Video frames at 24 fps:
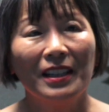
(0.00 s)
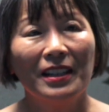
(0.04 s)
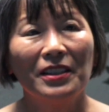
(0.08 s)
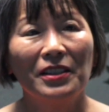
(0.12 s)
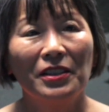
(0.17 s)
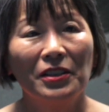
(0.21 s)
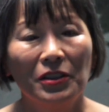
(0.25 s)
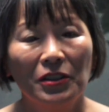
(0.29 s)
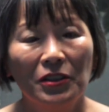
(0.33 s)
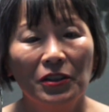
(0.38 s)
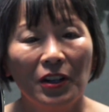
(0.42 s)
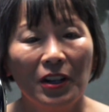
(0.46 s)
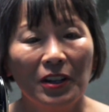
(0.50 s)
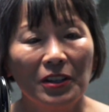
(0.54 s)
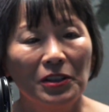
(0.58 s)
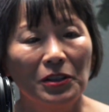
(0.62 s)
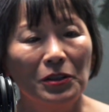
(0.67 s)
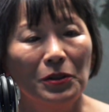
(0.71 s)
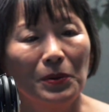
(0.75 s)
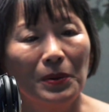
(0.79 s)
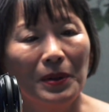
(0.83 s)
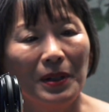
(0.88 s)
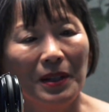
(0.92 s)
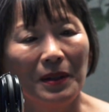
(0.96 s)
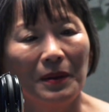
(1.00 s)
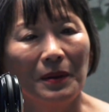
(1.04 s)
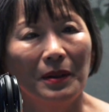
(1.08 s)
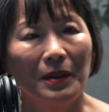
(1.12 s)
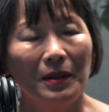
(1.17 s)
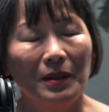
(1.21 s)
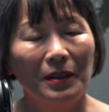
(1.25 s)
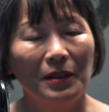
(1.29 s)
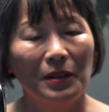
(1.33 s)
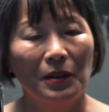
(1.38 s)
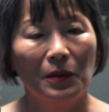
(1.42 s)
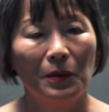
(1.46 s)
is just
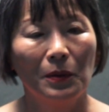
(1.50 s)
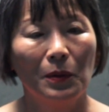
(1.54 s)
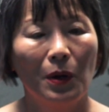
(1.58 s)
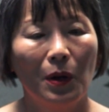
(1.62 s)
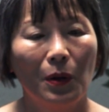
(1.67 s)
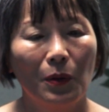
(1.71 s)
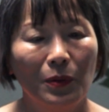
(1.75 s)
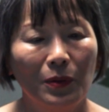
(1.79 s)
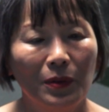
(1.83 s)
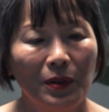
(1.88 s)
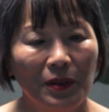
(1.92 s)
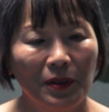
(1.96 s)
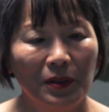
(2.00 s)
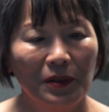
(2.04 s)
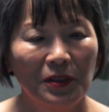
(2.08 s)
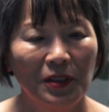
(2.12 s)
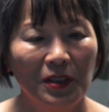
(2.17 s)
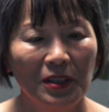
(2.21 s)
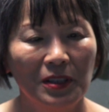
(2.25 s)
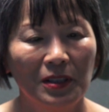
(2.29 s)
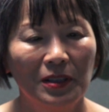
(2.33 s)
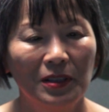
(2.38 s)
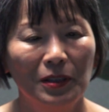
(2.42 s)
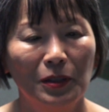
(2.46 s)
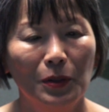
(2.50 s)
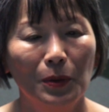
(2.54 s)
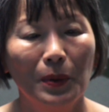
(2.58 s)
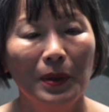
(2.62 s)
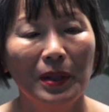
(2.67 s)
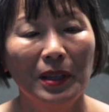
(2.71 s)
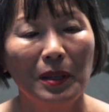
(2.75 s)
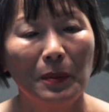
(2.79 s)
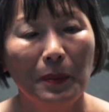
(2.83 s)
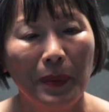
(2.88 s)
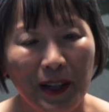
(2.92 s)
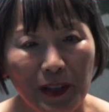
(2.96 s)
doing, just
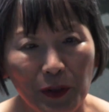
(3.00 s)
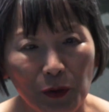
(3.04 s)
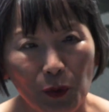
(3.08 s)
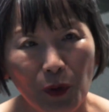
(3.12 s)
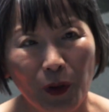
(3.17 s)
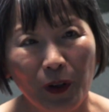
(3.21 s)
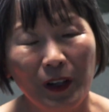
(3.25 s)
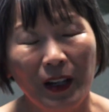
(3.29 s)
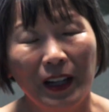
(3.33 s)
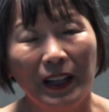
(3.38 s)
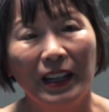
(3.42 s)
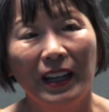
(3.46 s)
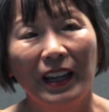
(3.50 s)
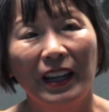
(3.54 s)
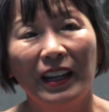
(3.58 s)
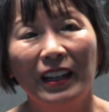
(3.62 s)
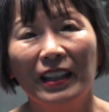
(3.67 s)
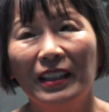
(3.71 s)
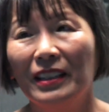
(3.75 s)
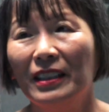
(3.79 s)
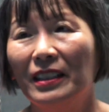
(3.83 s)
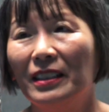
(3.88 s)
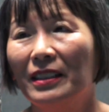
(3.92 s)
doing the best work I can,